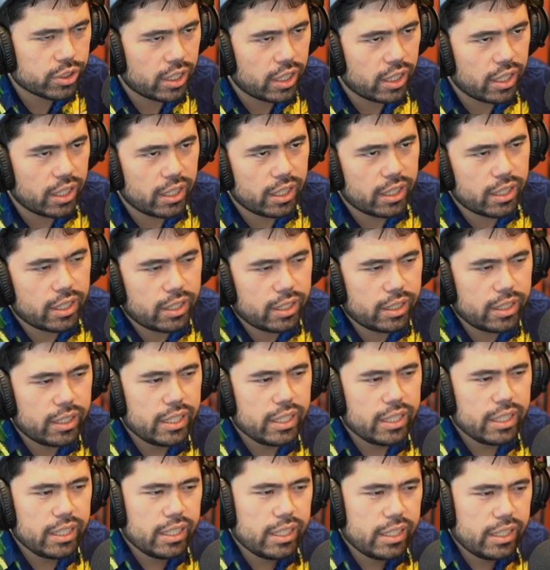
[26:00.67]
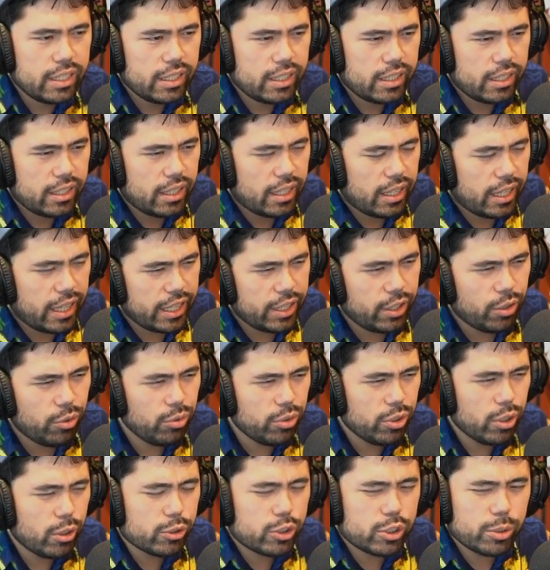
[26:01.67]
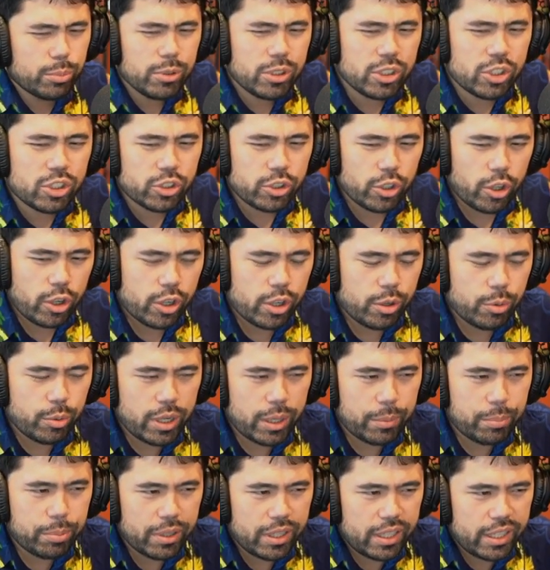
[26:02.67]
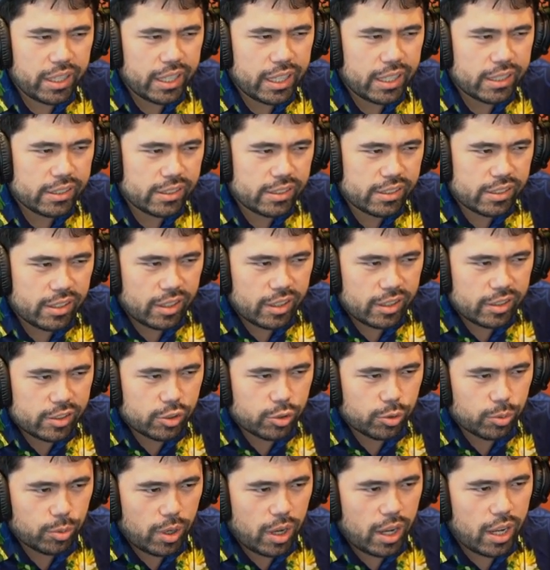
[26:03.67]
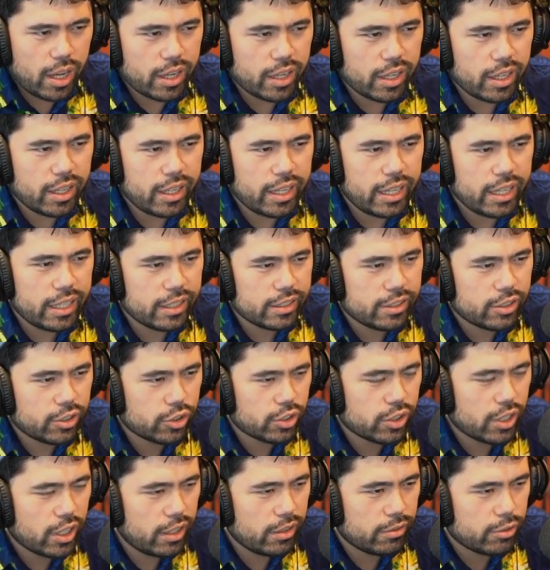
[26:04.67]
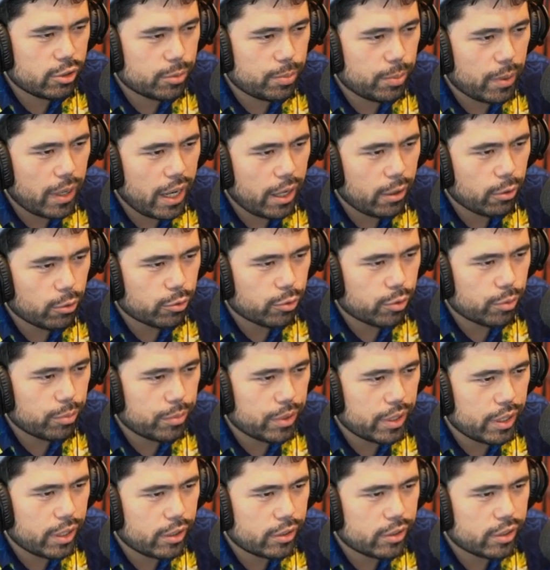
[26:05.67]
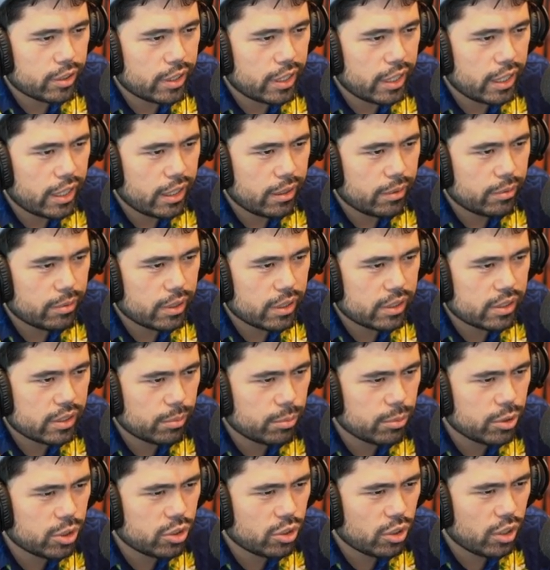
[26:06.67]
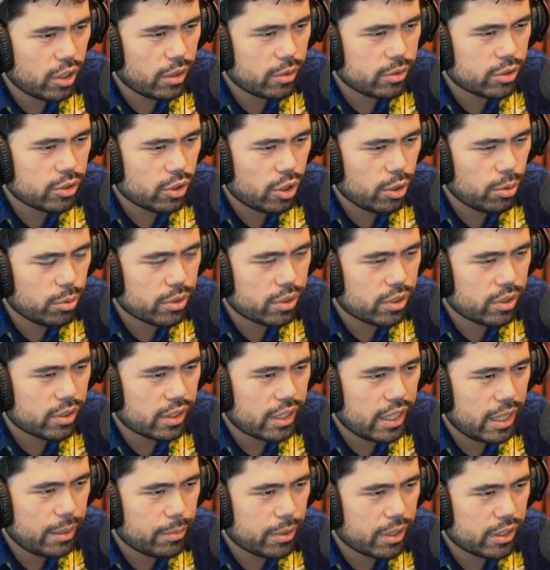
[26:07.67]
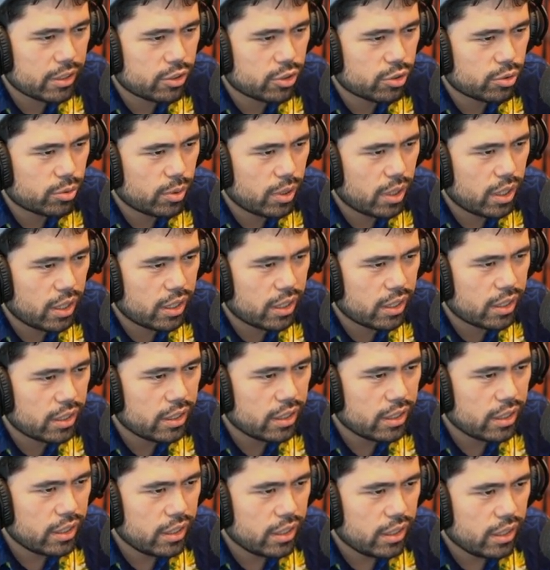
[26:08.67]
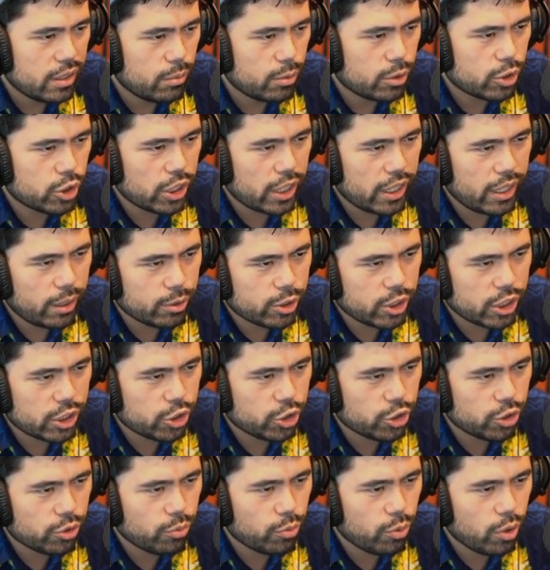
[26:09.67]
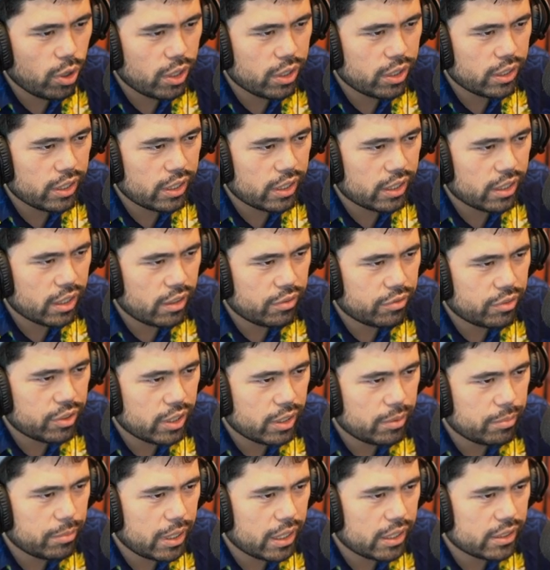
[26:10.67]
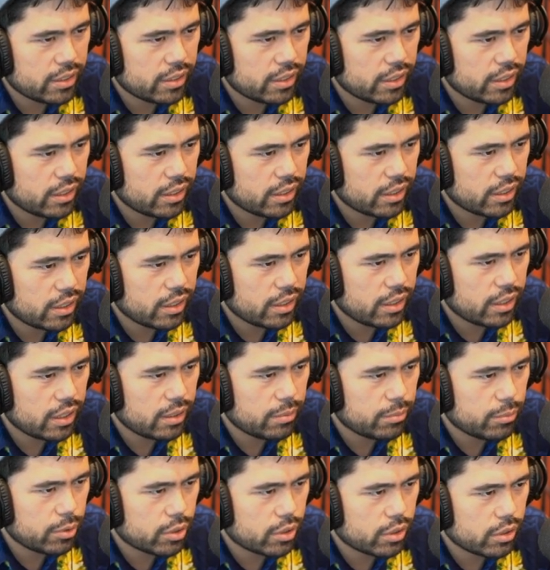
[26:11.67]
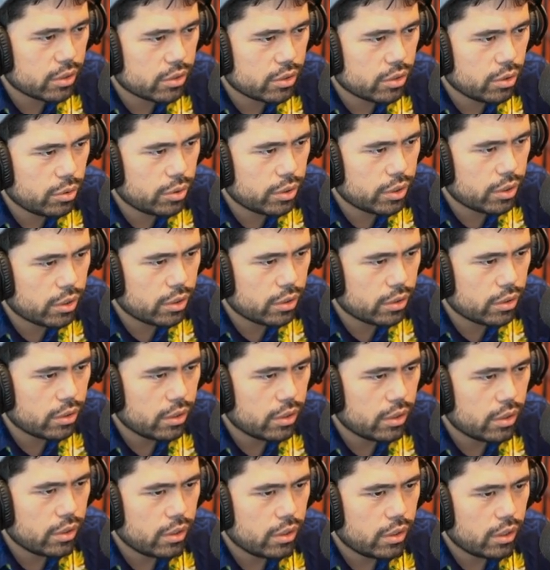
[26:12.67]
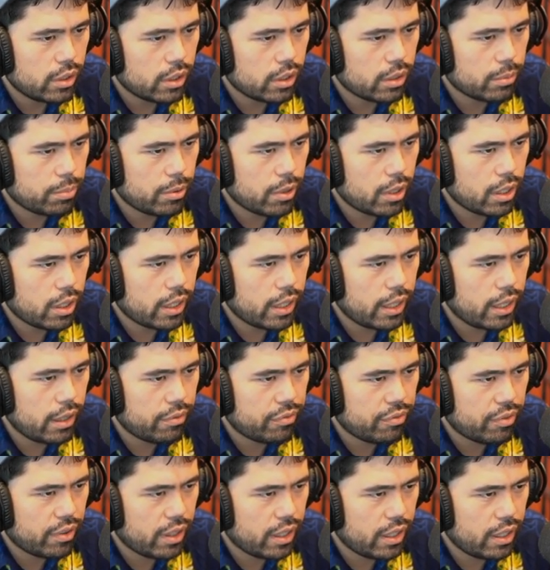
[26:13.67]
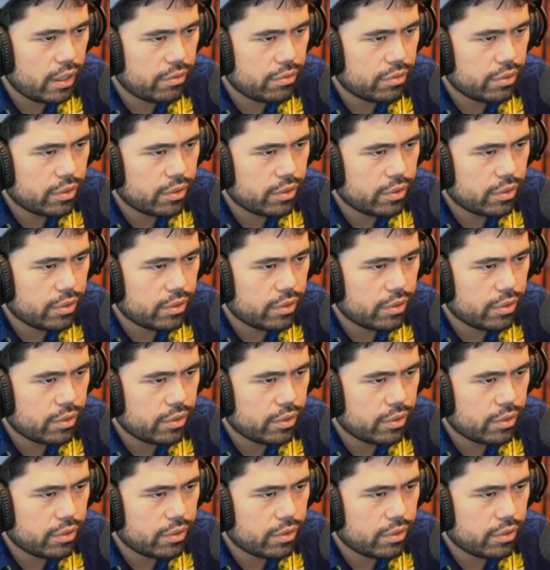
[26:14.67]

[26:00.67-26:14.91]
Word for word: I don't know. Someone started when I played against Serana, and it's just kind of spiraled from there today. It started with the game against Serana, which I should have won, and then it got very messy. Okay, let's go here. The pawn at a5.